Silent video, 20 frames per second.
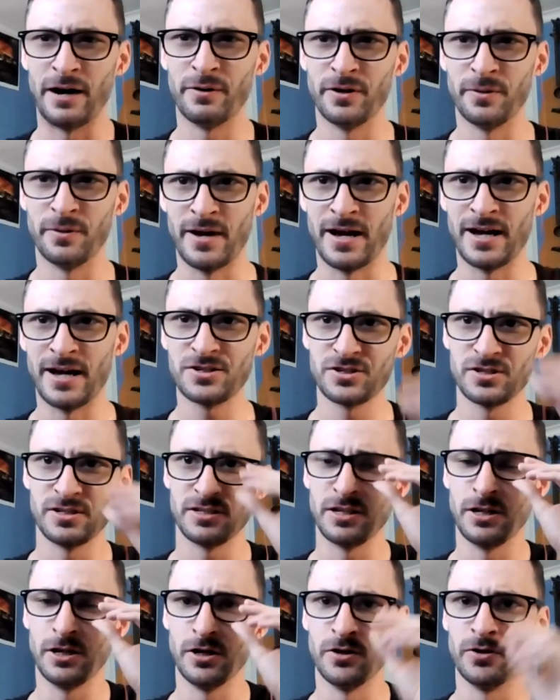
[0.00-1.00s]
would imagine,
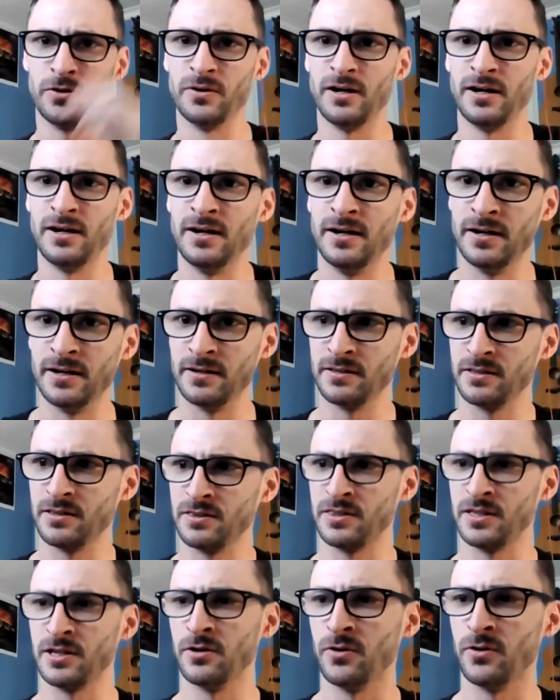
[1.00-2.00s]

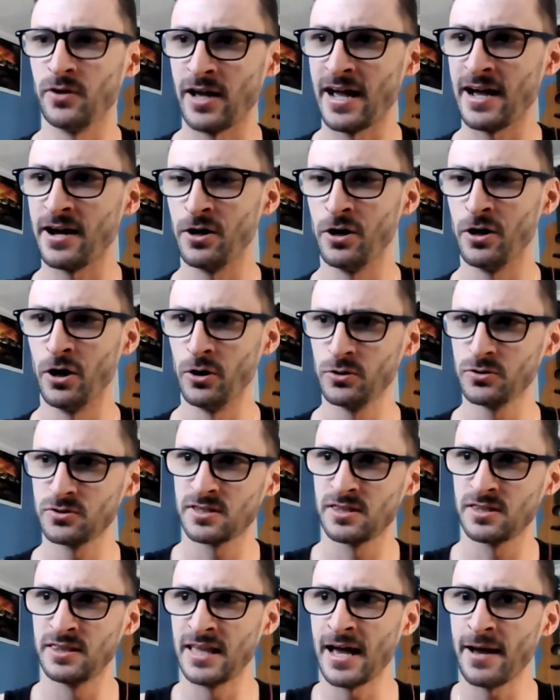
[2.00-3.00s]
they don't host
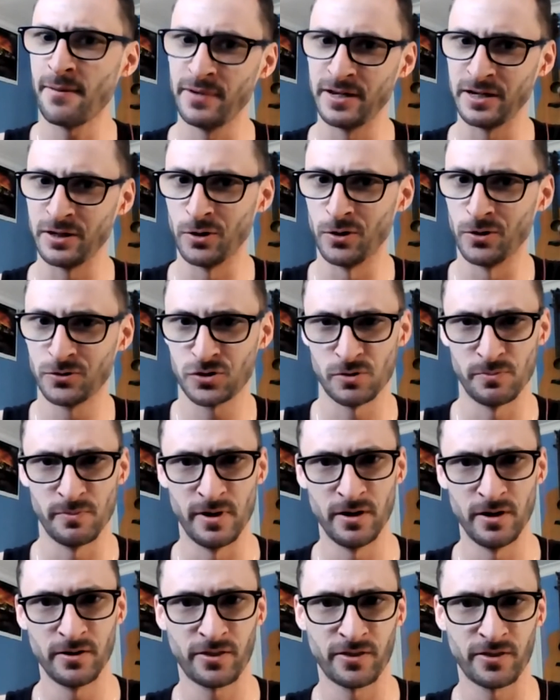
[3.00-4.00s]
that many ultra
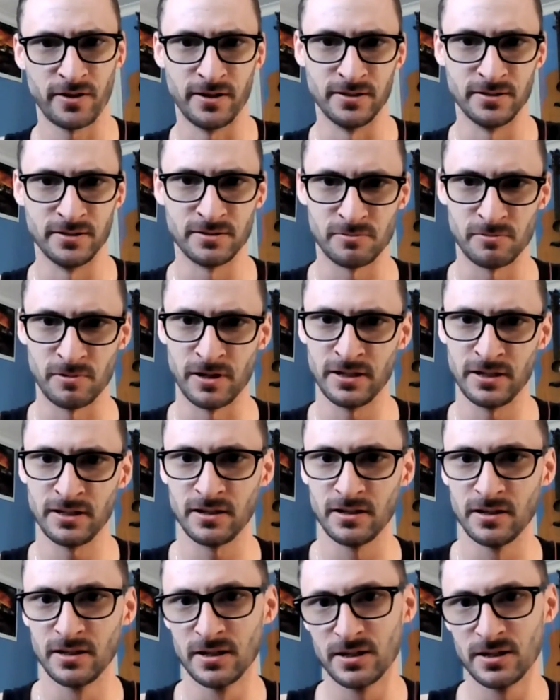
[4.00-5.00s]
marathons, right?
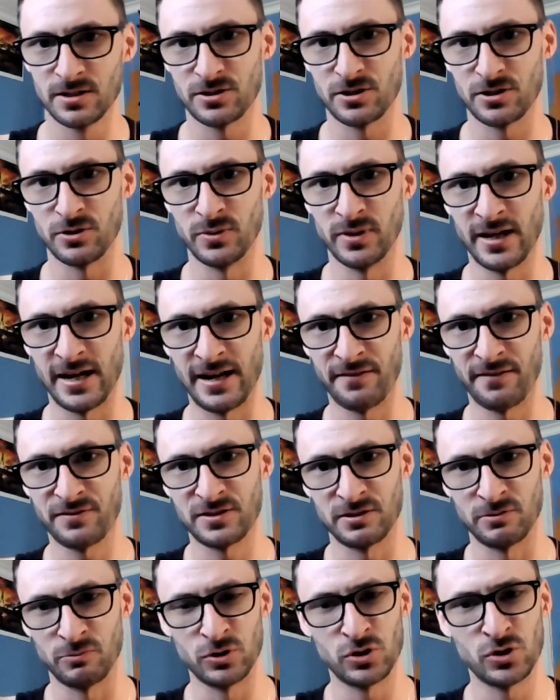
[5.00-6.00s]
So
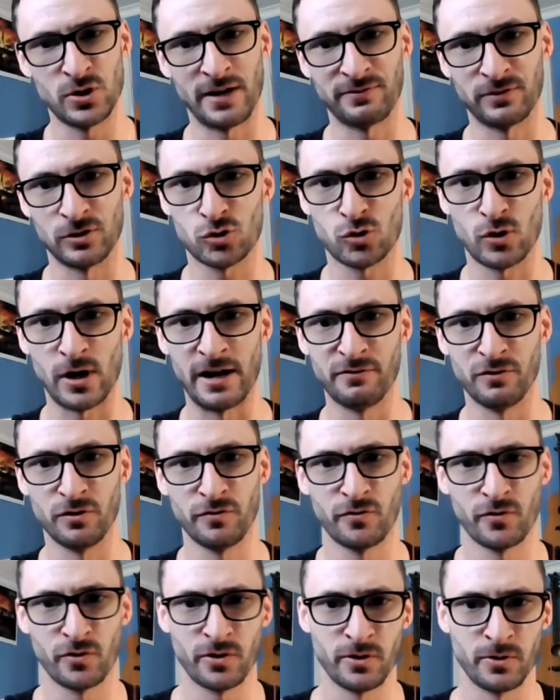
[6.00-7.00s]
would you have to travel
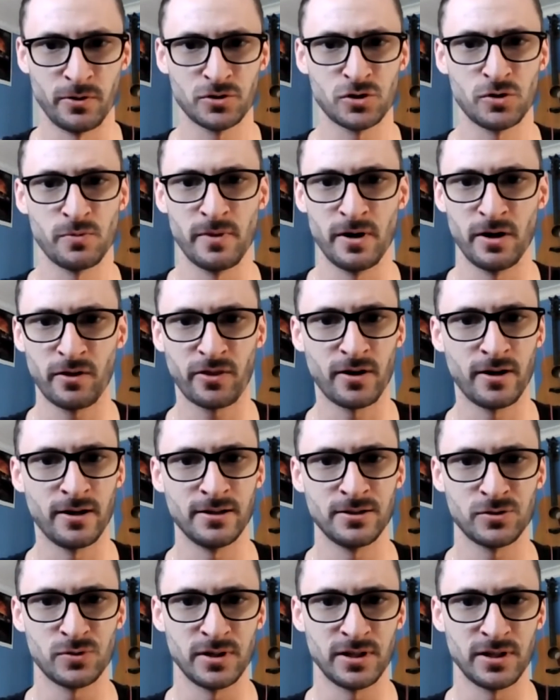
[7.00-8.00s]
for the ultra
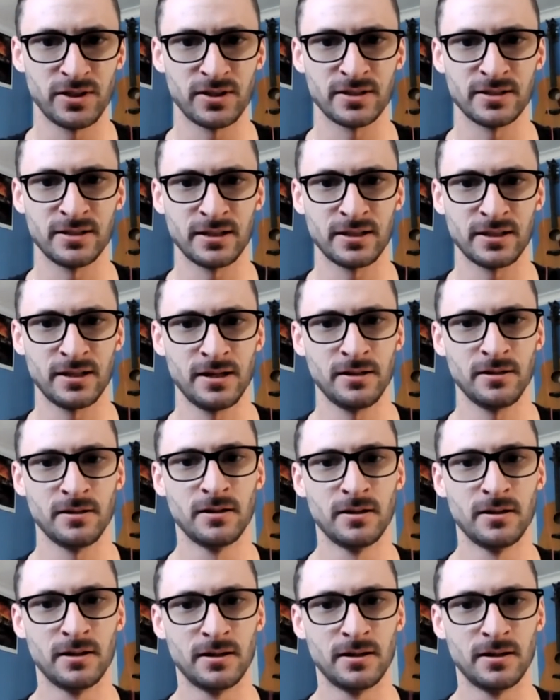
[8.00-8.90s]
marathons or anything like that?